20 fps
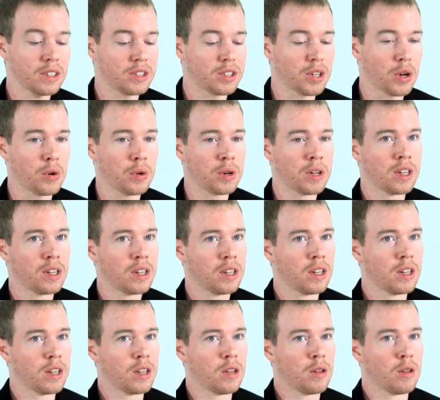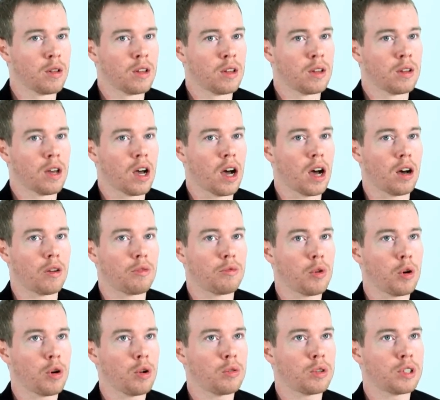So
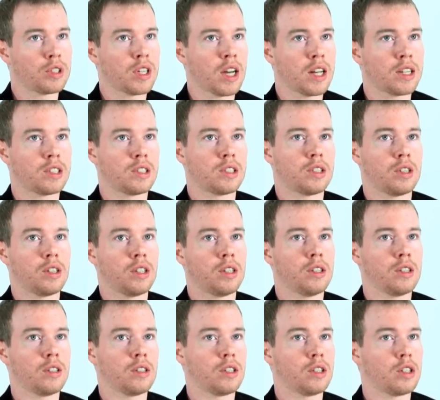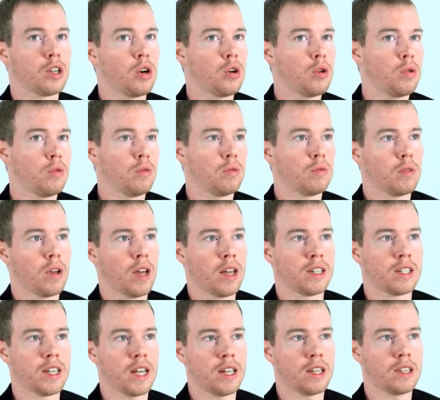Frodo decides to go
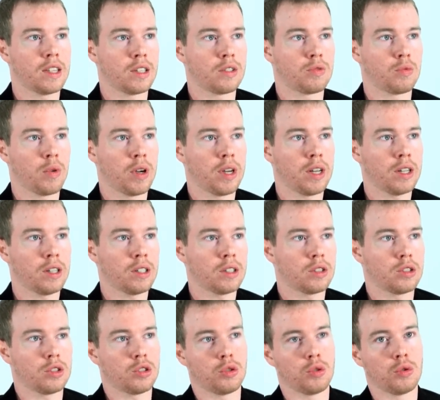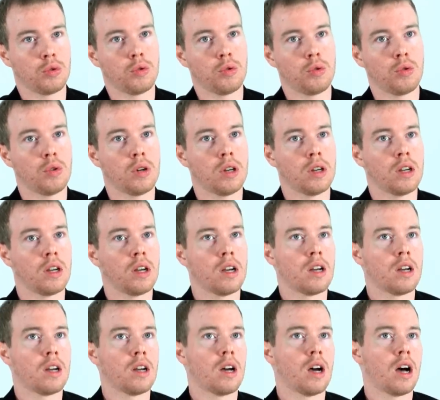and take this ring to
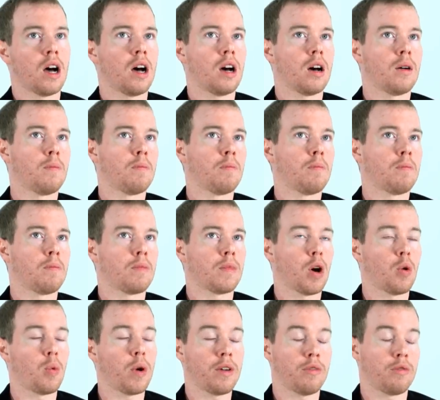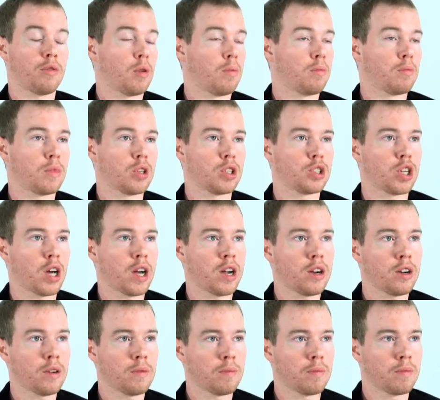away from the
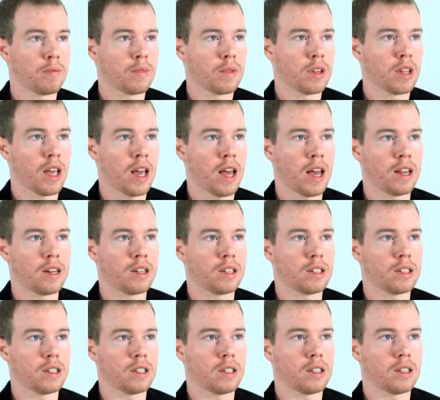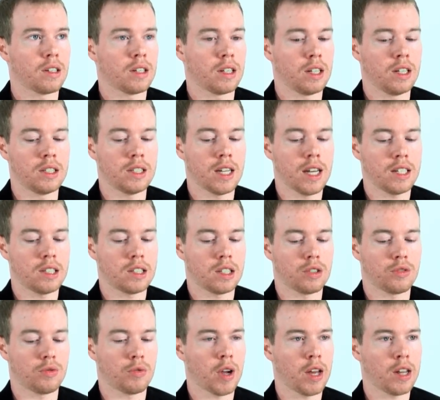Shire, and he takes
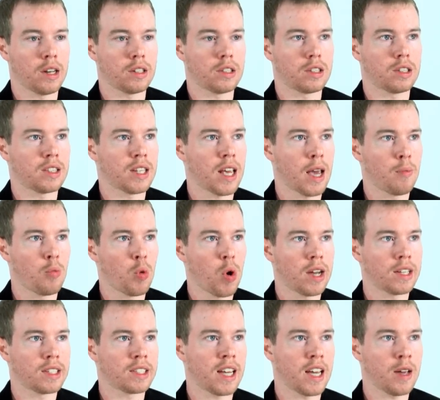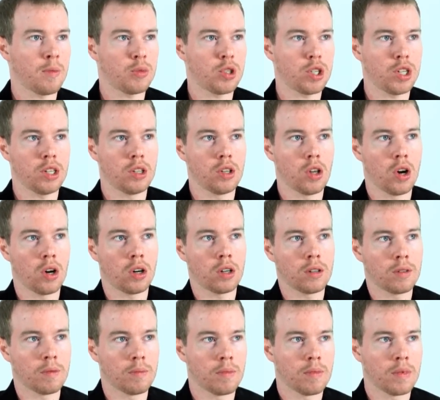his friend Samwise Gamgee along,